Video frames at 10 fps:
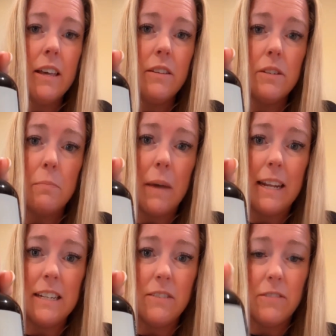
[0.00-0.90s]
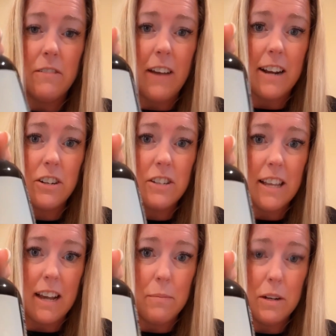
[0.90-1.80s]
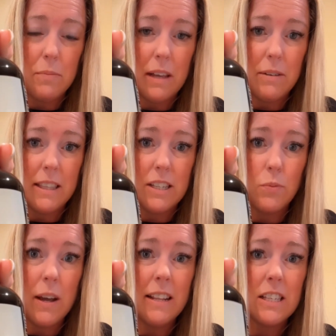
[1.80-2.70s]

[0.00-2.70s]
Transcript: There's many different factors that come into play with this one.